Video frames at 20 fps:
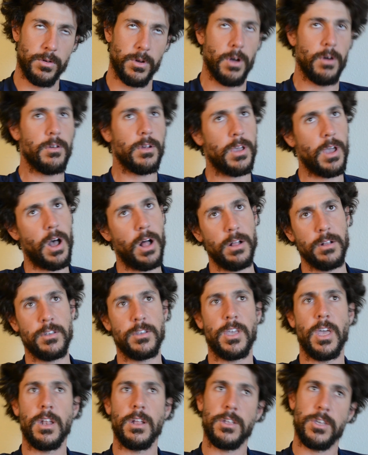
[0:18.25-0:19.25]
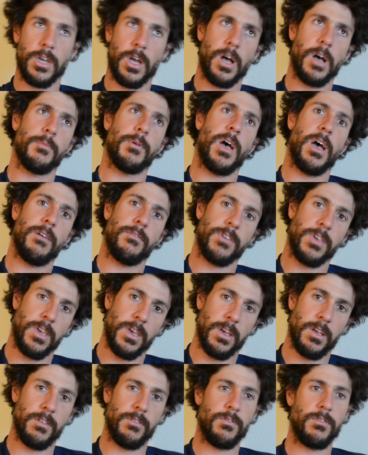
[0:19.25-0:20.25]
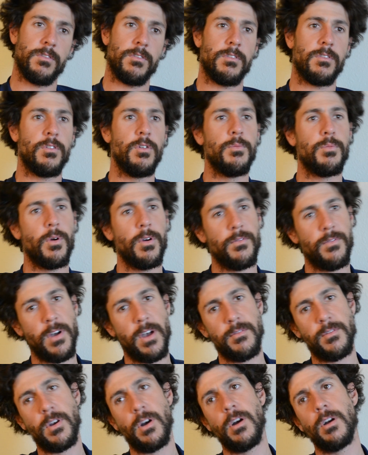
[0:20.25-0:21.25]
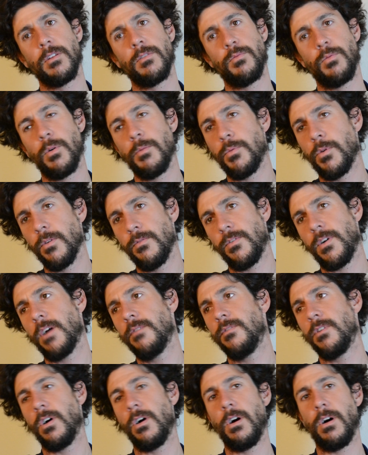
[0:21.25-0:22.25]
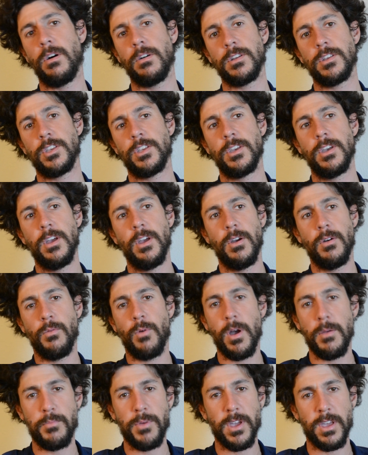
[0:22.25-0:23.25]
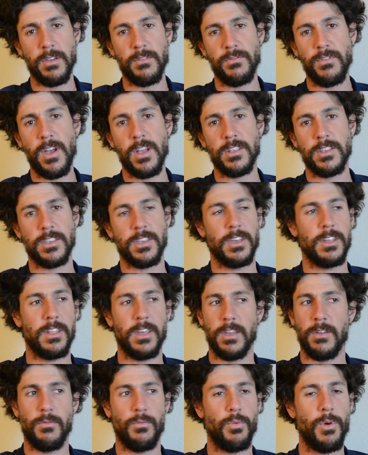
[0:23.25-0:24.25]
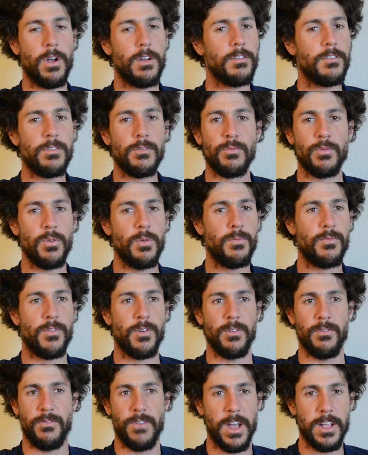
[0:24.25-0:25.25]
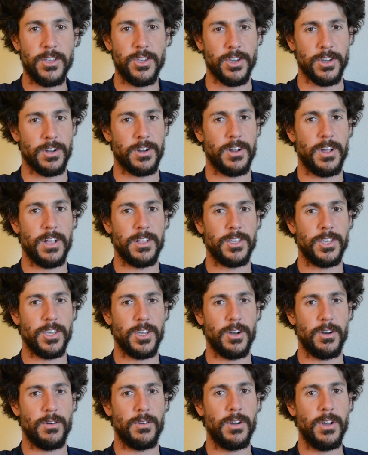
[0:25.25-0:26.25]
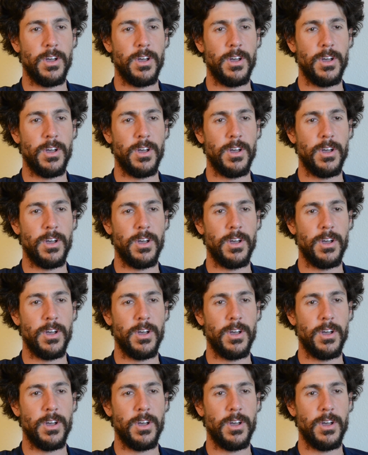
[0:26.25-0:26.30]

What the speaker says: go to college, get a job, have kids, 2.5 cars, 1.5 dogs, white picket fence. Like, where's the room for adventure? And so